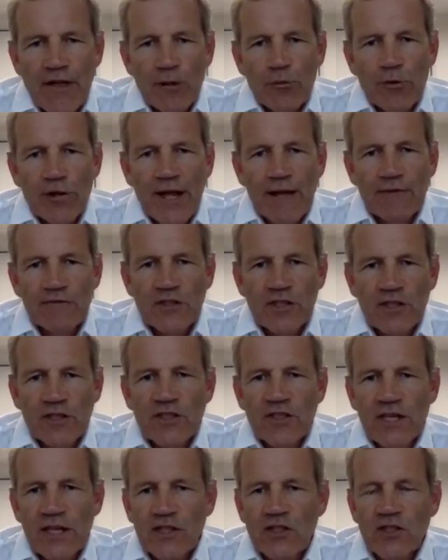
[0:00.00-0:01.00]
they would have
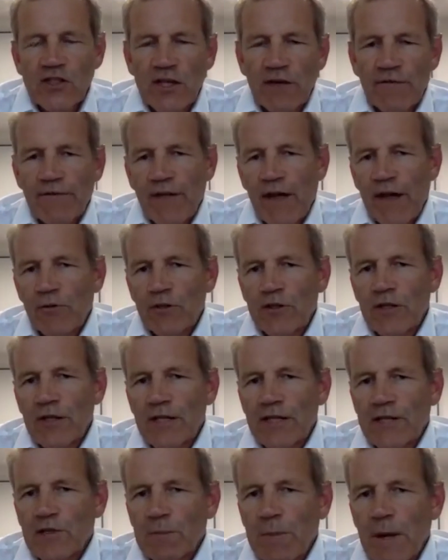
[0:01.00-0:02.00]
success if they were
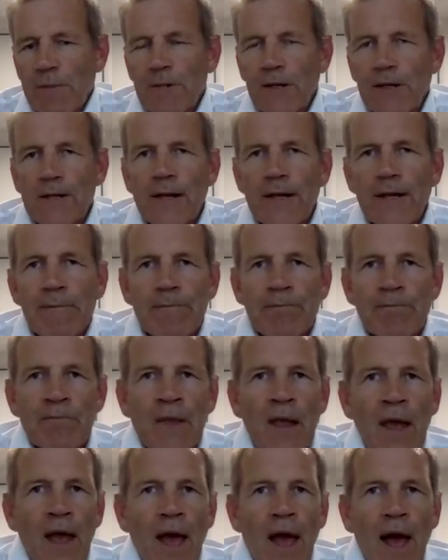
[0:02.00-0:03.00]
to list publicly.
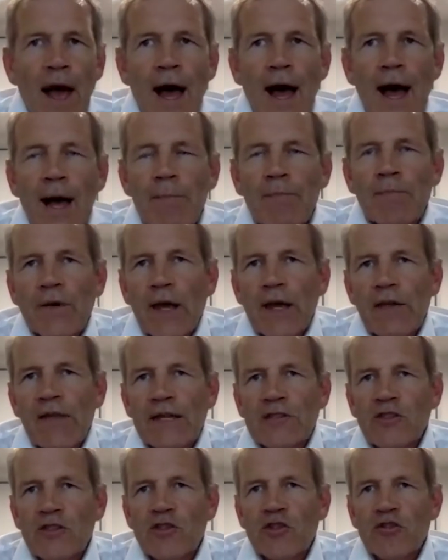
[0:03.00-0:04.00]

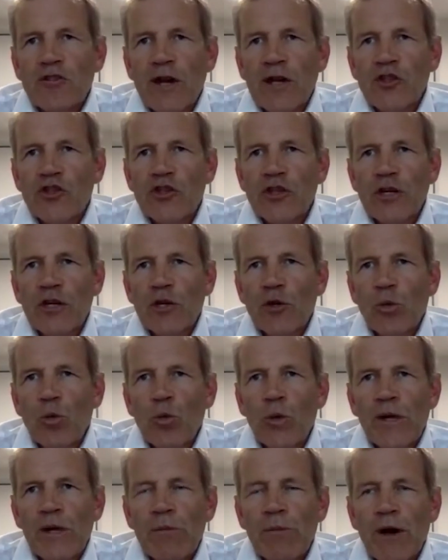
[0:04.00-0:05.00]
And that's a
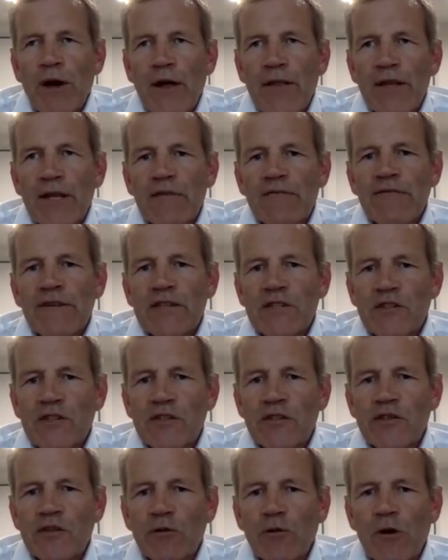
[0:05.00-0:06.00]
structure whereby the
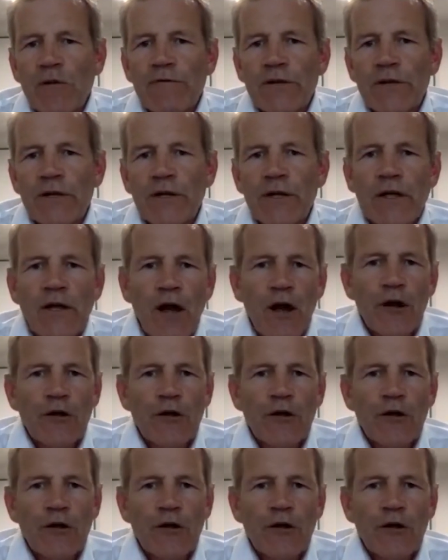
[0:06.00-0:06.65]
investors are offered